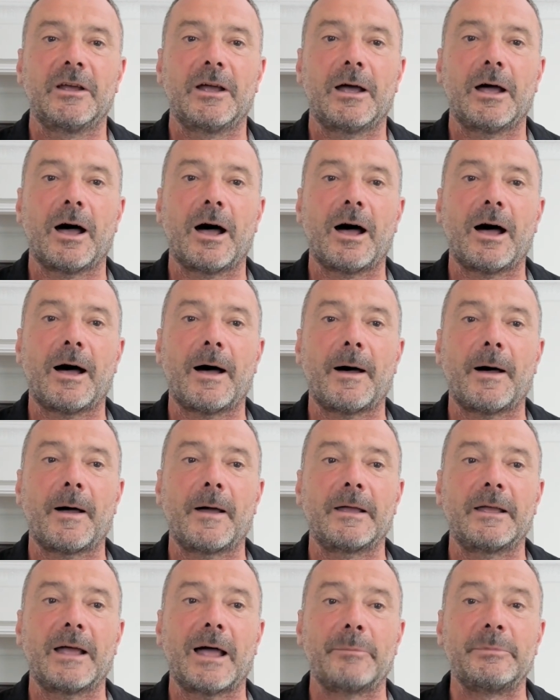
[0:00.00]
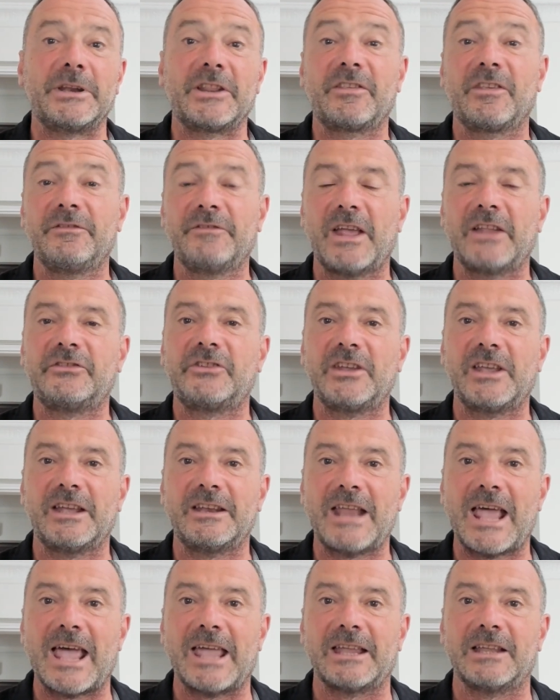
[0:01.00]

I mean, it's in their DNA.